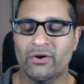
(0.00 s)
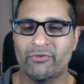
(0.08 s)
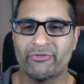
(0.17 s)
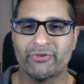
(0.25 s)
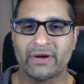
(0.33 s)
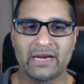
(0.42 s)

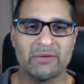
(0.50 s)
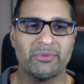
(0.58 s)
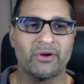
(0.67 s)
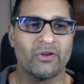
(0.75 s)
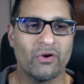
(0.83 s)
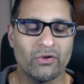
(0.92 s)
Forget
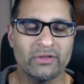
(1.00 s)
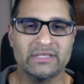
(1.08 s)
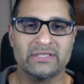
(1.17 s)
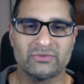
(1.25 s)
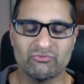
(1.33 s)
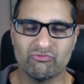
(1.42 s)
about all
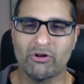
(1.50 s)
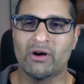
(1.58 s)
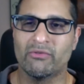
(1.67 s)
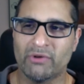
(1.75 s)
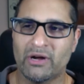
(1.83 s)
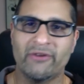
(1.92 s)
this
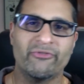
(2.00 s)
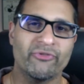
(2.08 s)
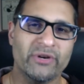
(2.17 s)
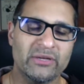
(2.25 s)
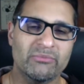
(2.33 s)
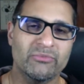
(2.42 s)
rah freedom